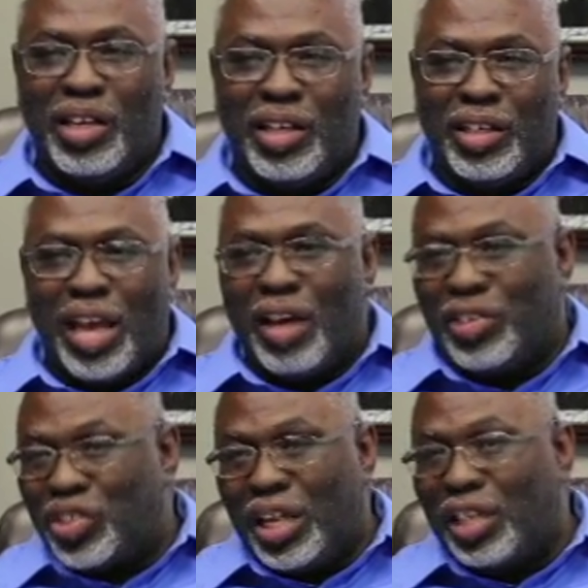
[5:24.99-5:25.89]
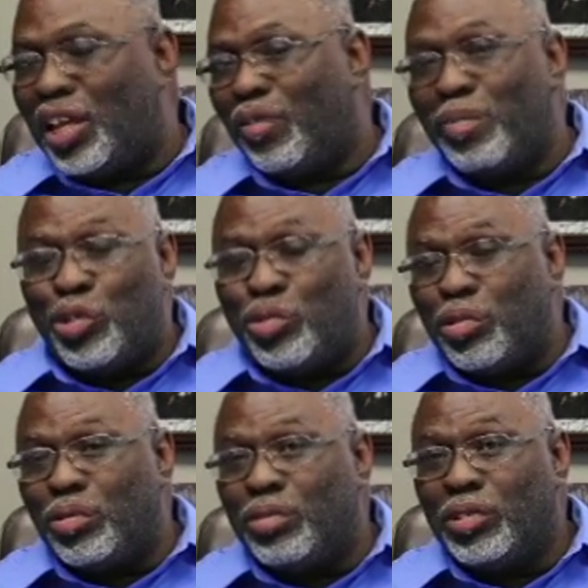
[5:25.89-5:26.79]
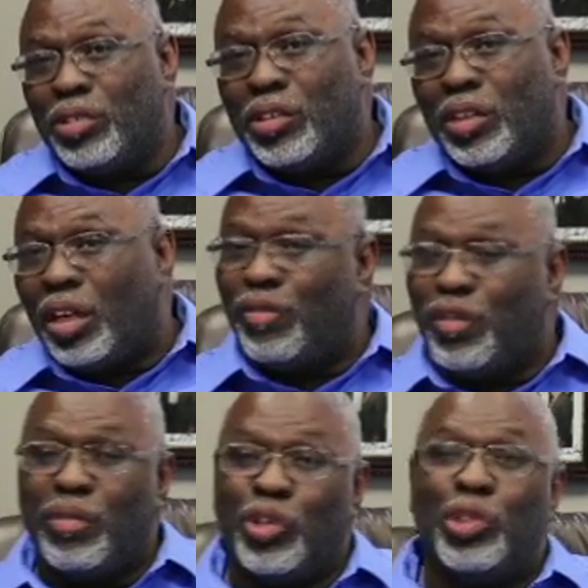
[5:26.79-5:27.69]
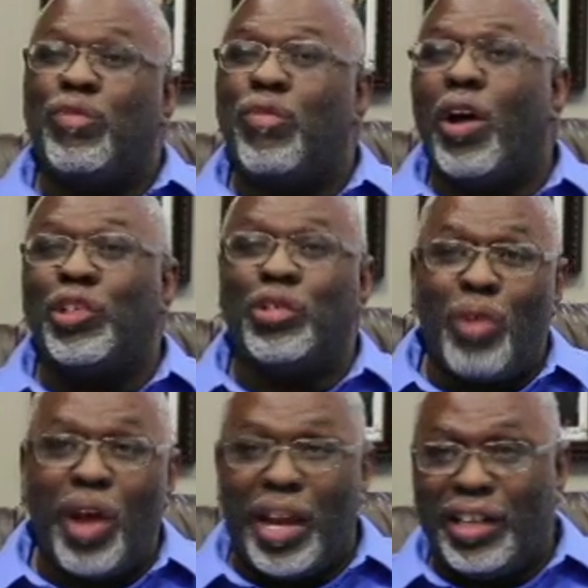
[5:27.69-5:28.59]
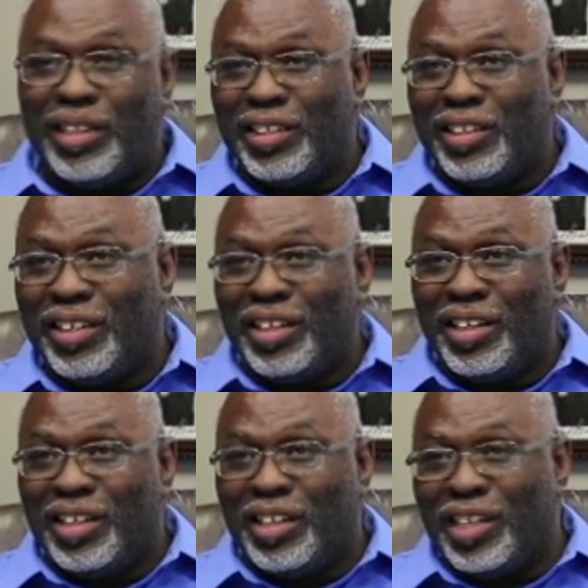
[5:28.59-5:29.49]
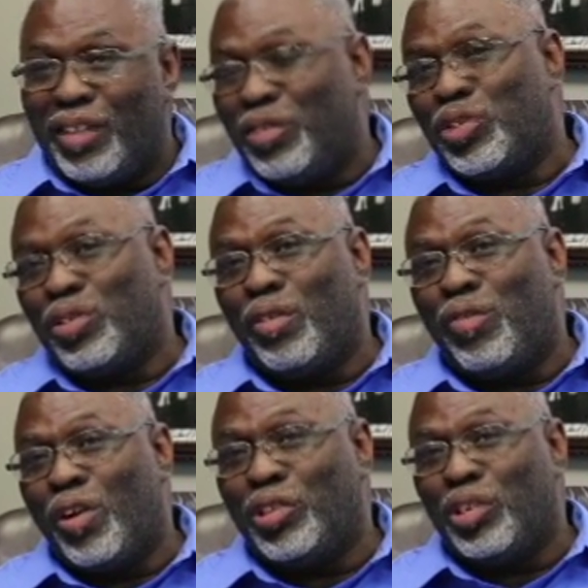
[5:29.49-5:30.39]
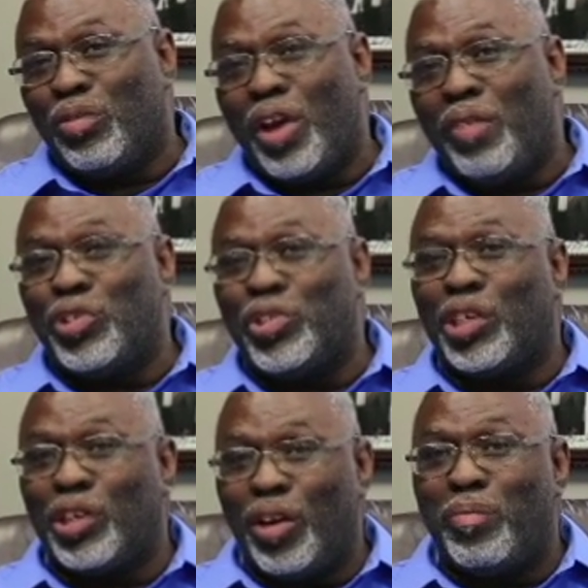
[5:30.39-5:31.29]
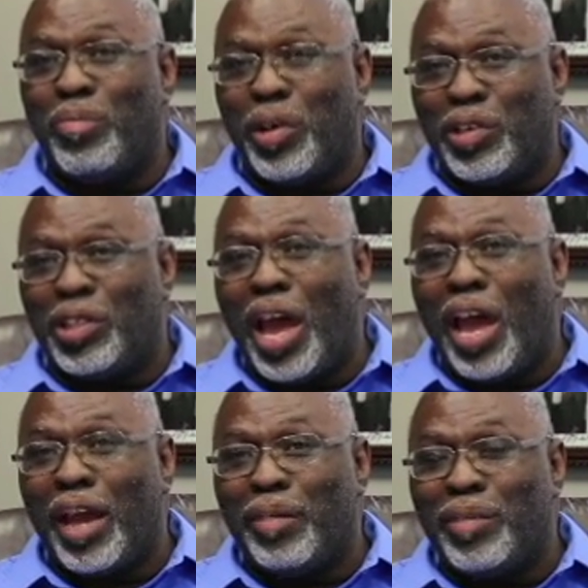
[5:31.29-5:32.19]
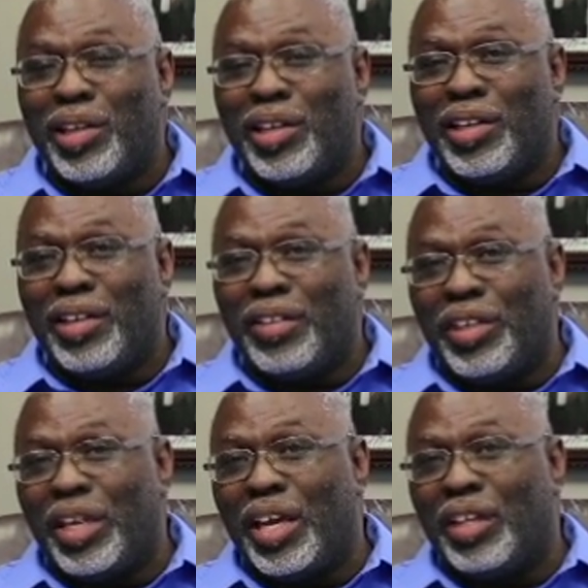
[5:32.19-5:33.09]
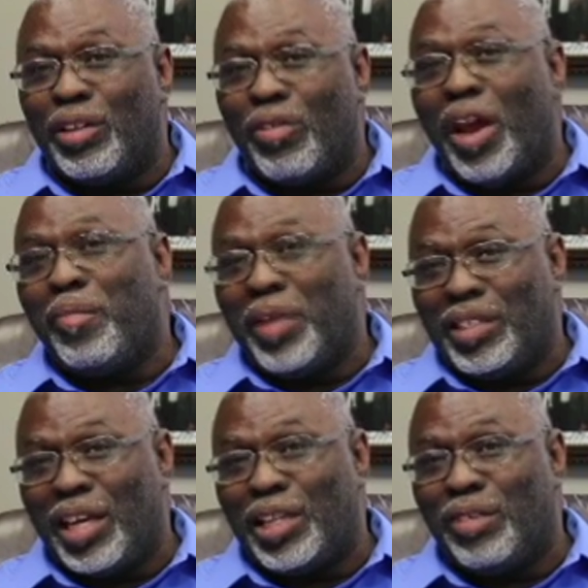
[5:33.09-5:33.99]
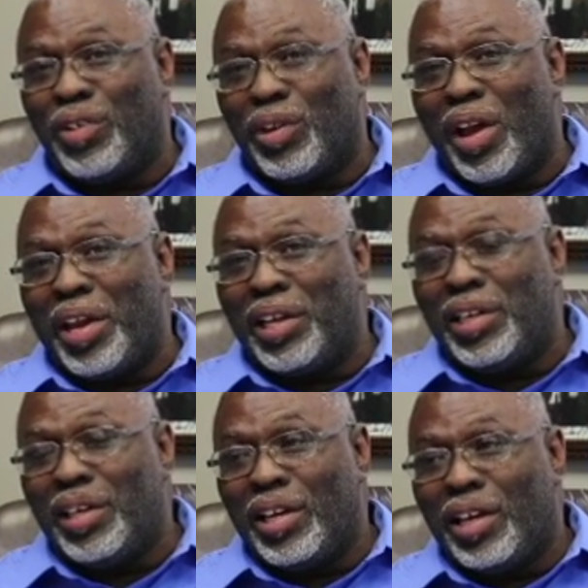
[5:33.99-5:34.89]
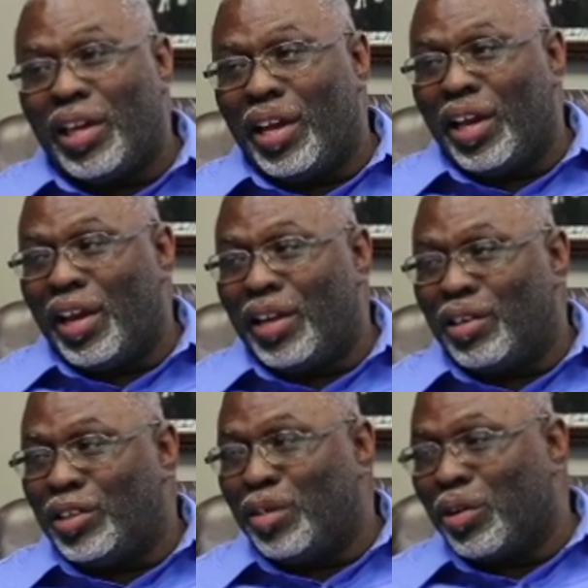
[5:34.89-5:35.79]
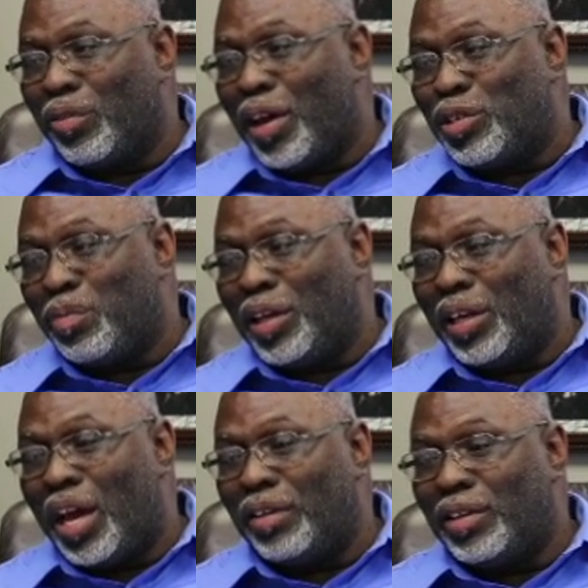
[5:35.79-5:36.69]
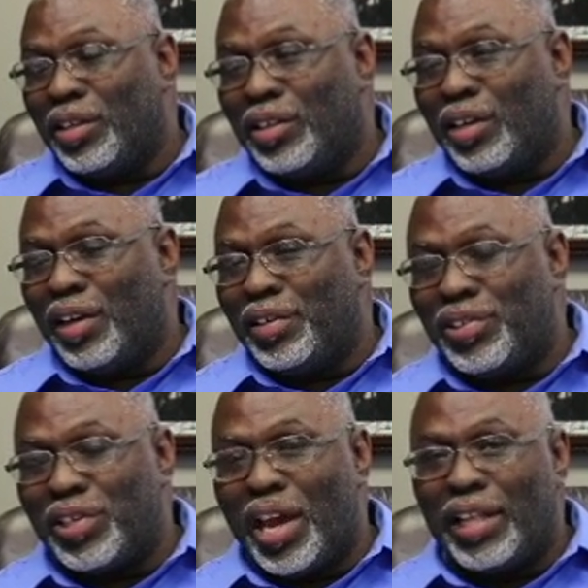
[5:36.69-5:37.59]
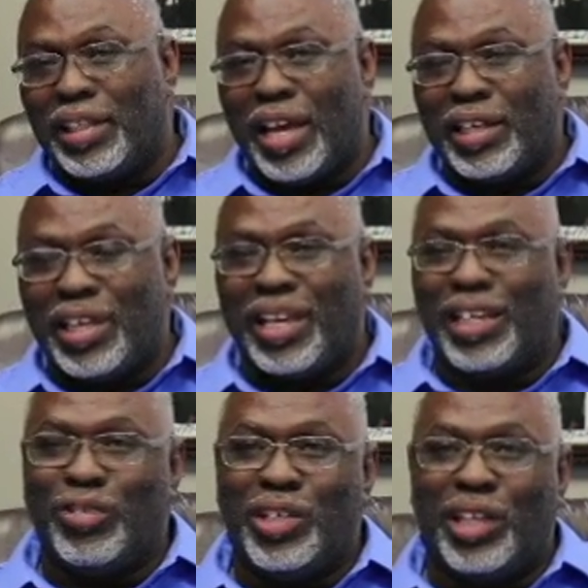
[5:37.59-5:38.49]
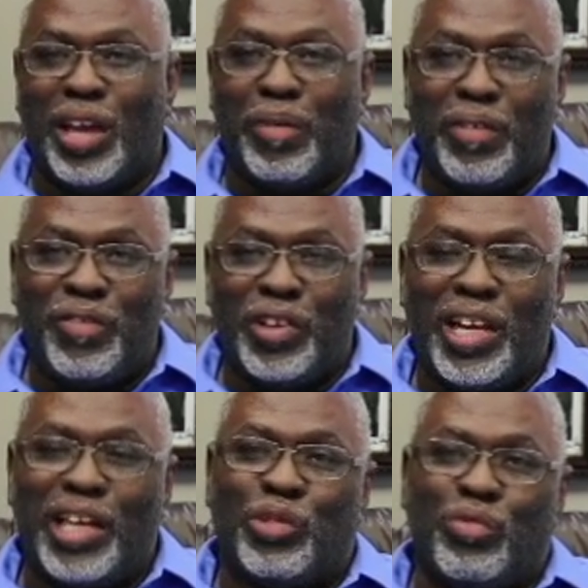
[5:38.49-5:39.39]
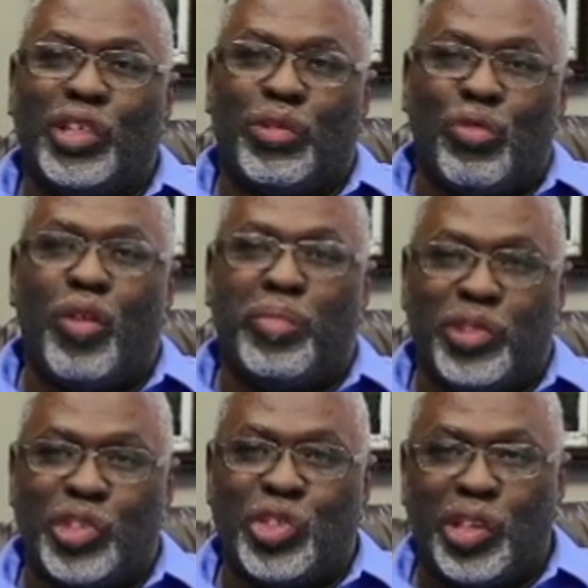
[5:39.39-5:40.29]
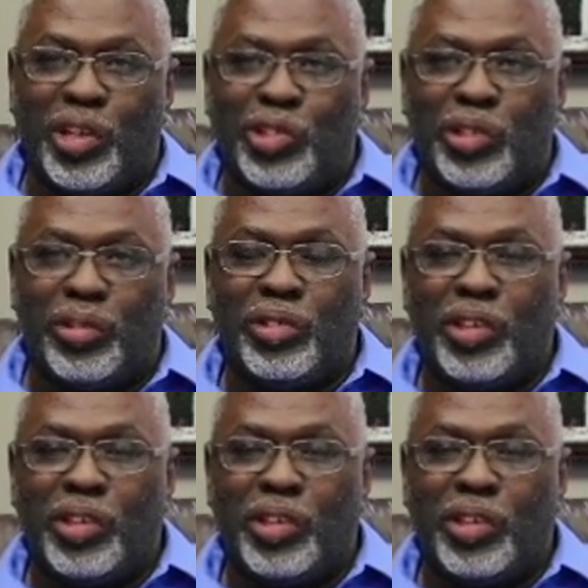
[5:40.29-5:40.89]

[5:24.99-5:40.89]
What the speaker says: Now, the same thing would be true if you were too far to the right. If you're so far to the right for such a long period of time, then the right may take you for granted, and the Democrats may not decide that they can do anything with you. It's really the wrong position there too.